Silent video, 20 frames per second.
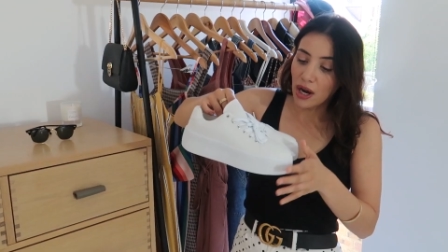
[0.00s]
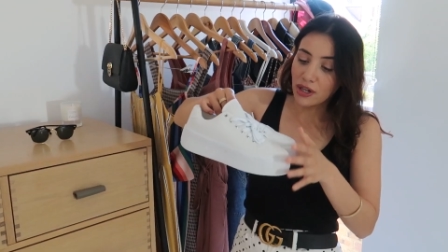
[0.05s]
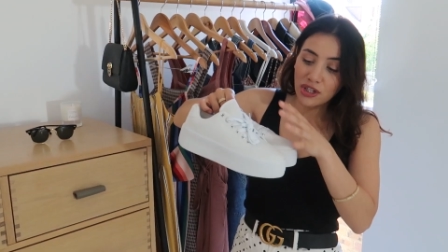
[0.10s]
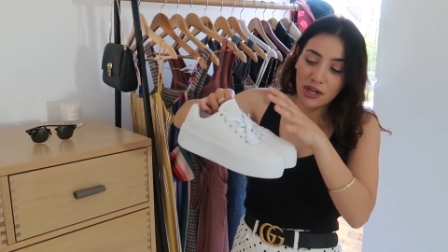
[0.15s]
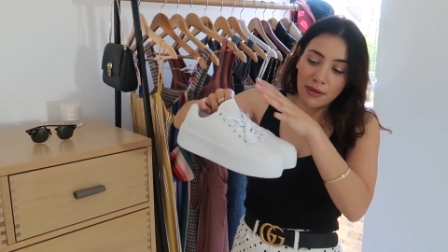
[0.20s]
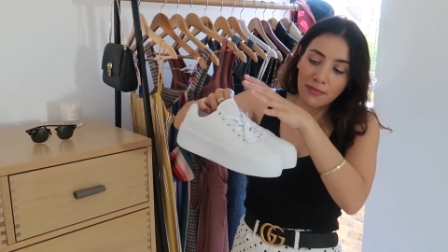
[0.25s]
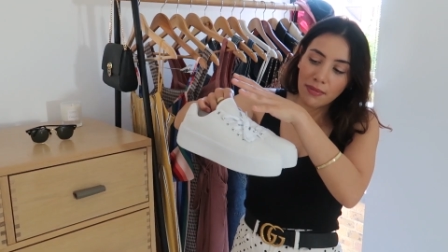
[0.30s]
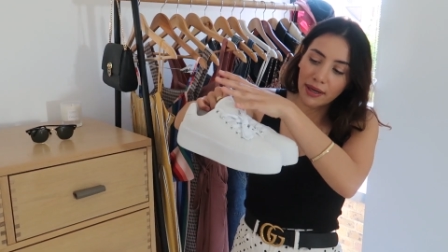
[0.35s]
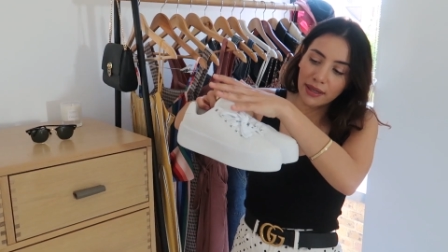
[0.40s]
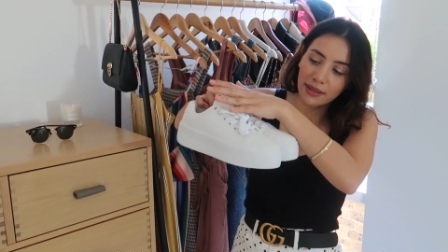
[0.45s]
I
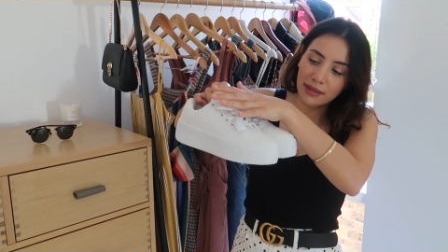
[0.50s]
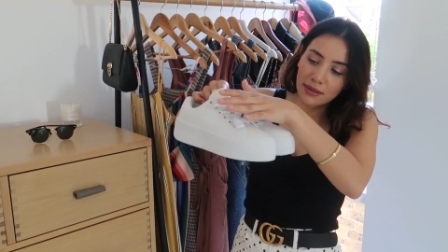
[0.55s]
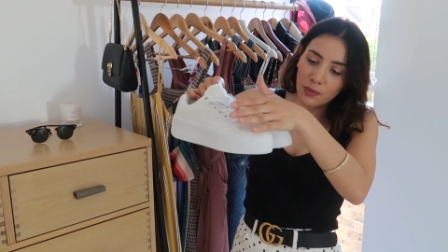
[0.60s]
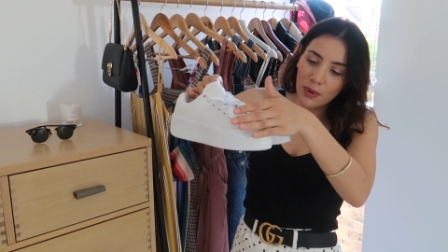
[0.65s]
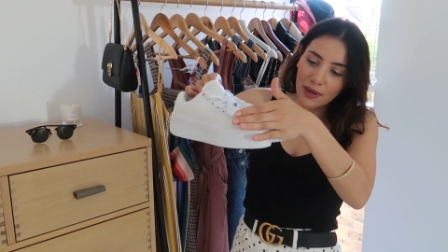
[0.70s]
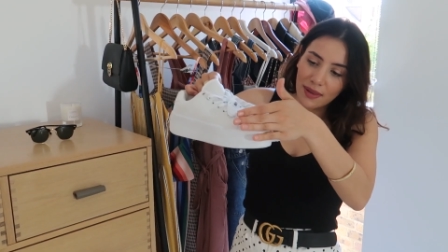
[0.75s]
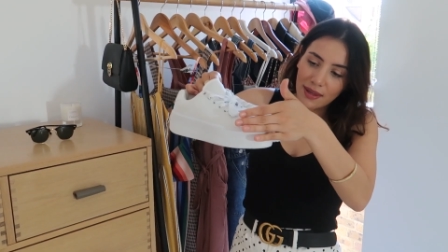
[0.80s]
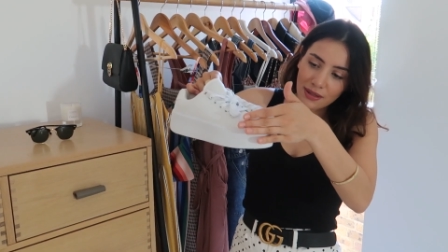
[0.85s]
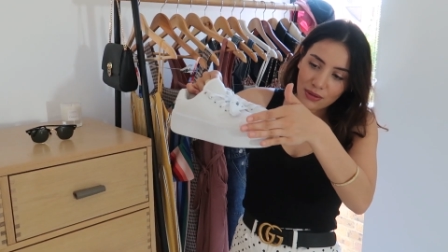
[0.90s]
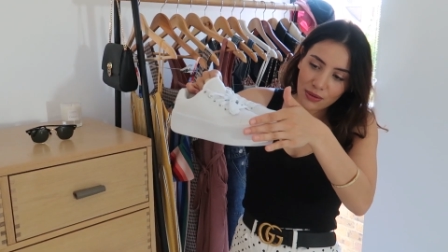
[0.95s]
don't mind
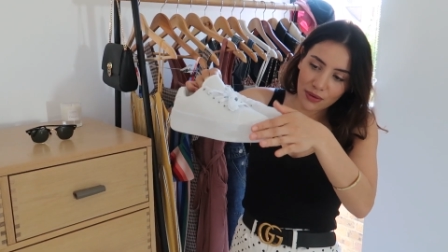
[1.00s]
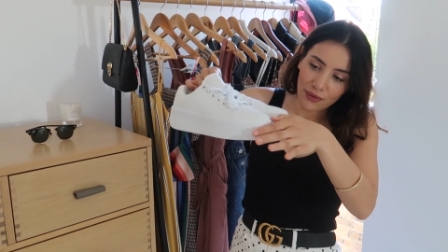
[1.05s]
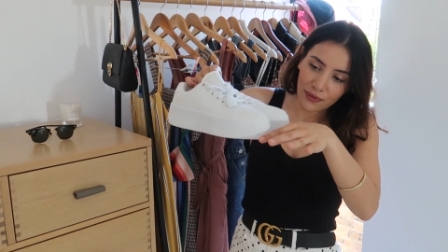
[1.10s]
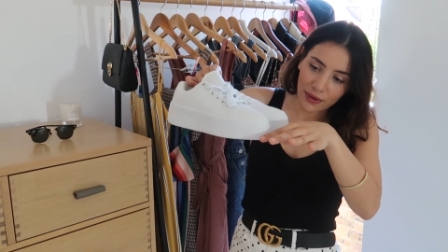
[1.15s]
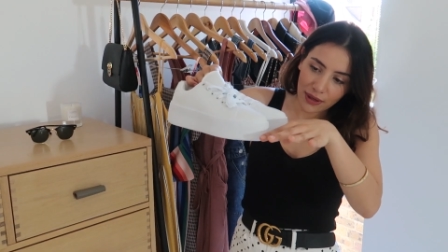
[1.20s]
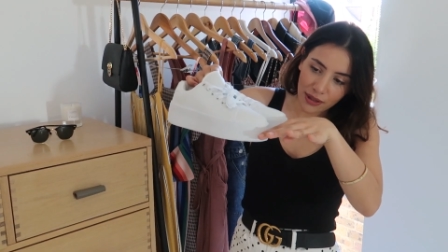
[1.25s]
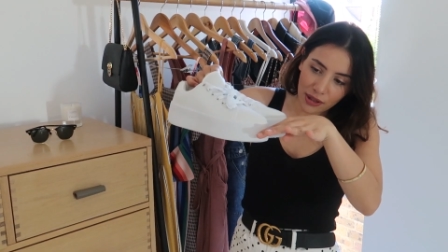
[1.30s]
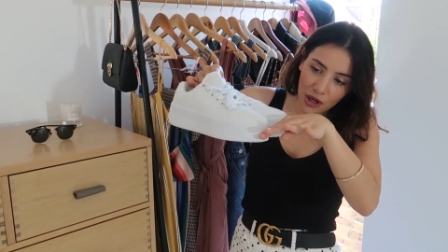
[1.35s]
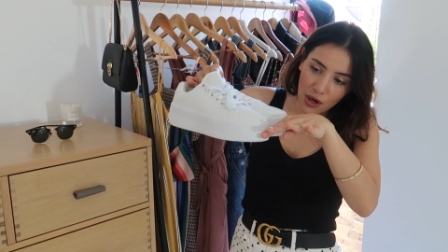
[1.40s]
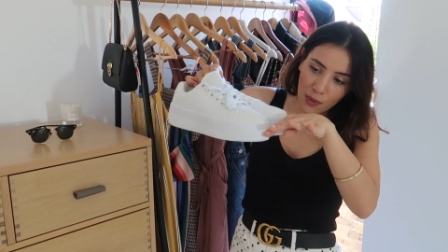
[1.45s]
when they sort of
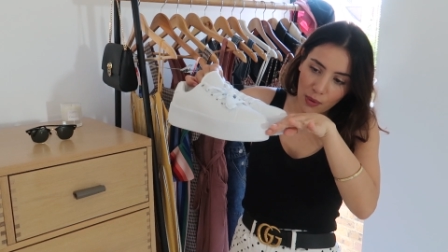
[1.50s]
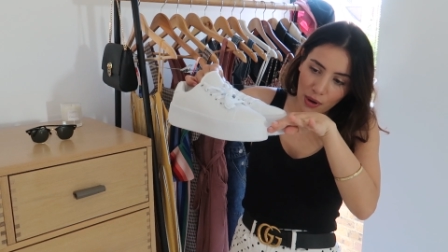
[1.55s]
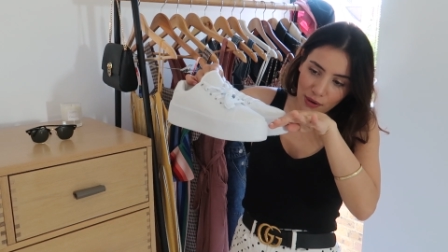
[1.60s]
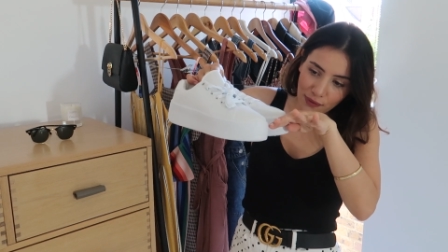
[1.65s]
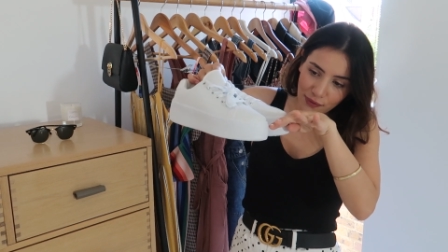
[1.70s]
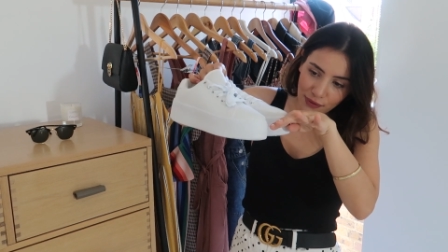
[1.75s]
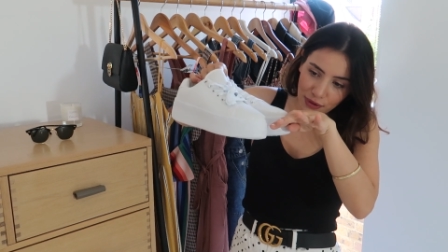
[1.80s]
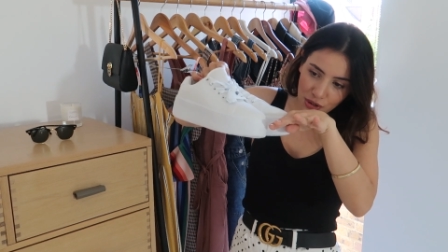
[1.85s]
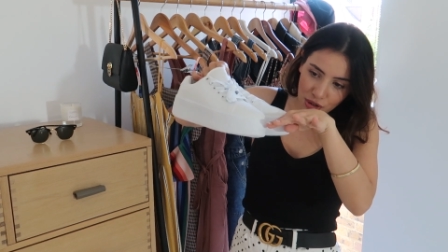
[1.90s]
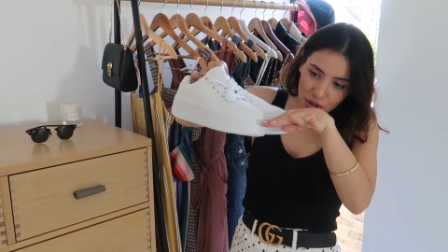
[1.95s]
like go
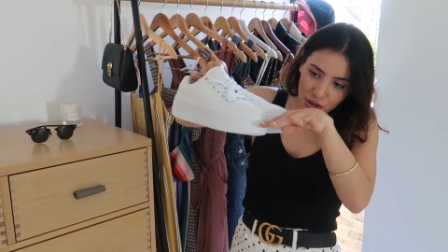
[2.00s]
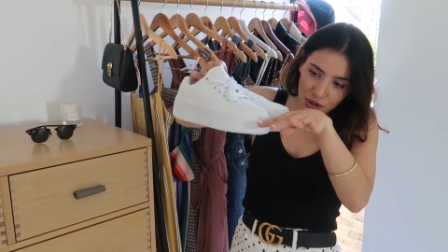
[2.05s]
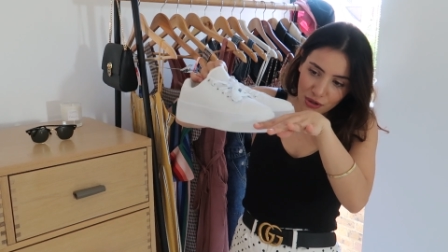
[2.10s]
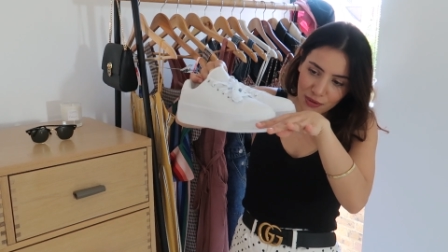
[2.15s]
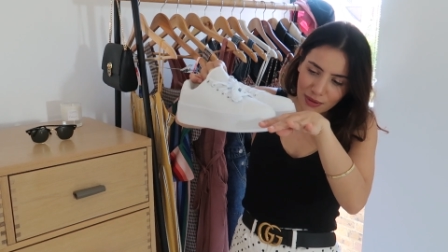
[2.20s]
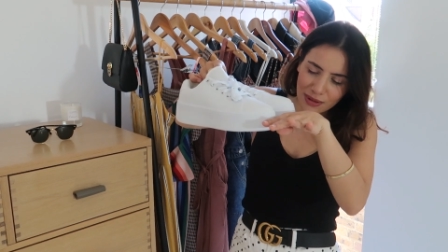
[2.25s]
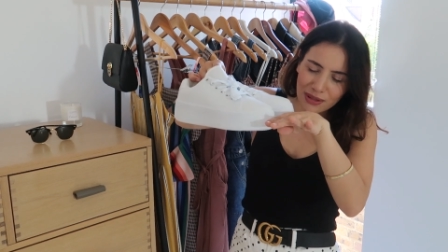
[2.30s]
over the shoe,